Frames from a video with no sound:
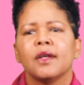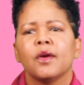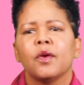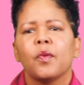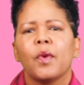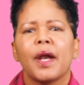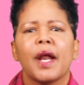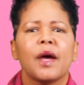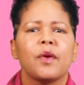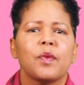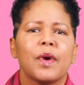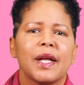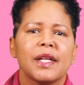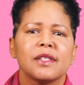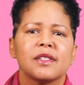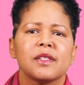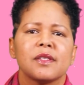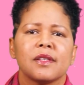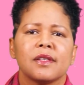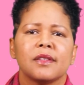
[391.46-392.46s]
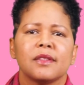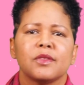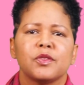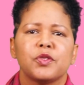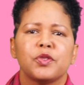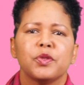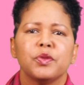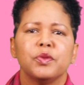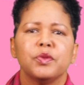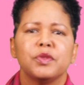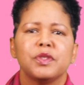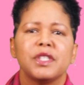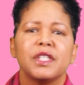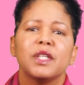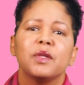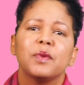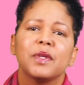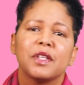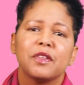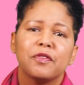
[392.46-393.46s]
when I went to
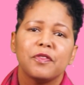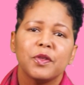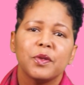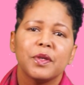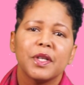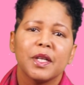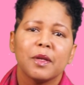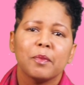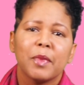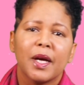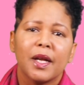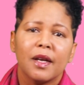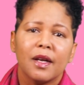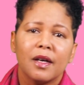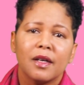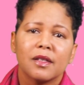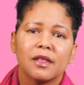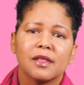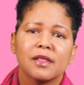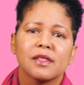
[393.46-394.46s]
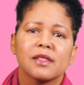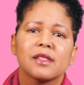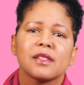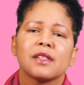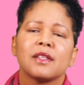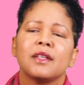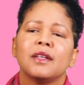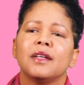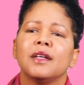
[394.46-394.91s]
deal with the fluid in my lungs,